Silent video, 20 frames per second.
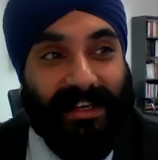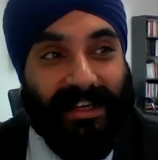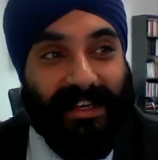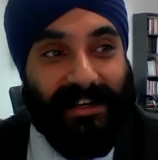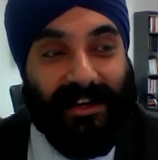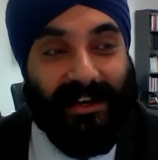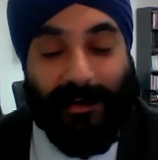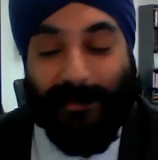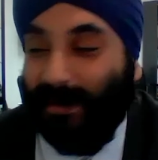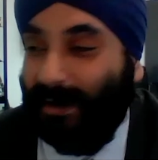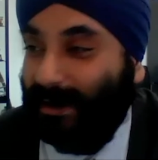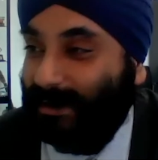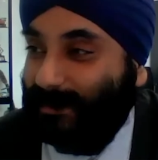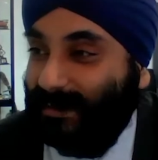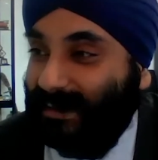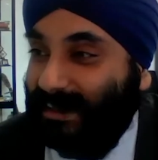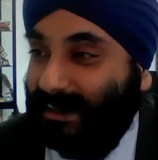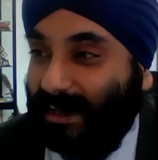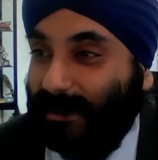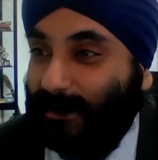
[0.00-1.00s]
I worked
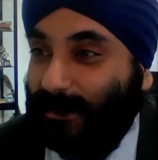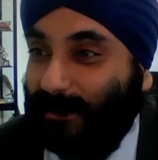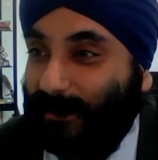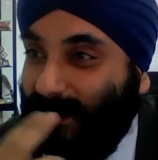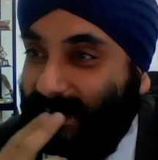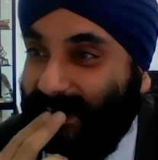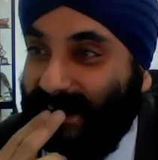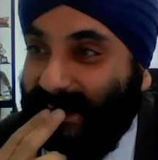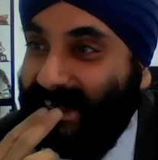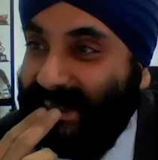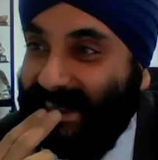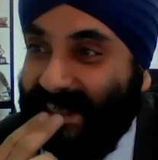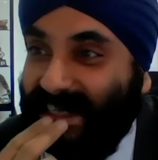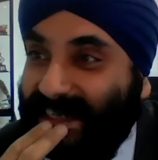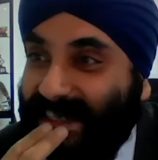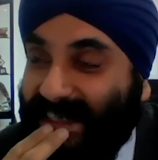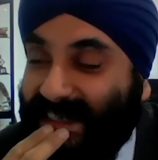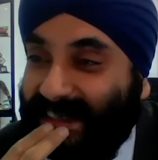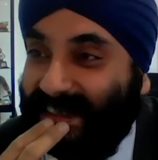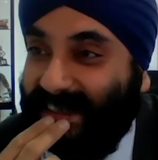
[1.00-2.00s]
with another
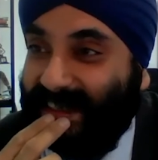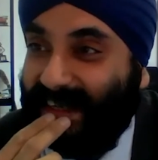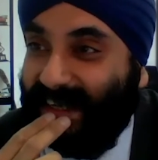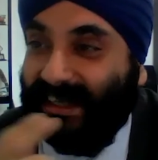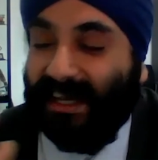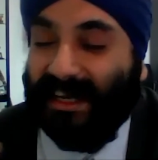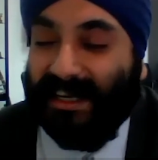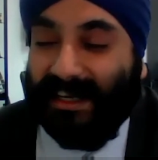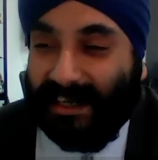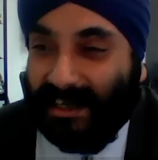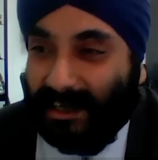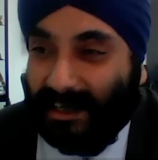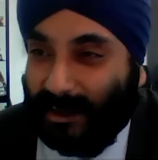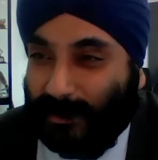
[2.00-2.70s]
organization and they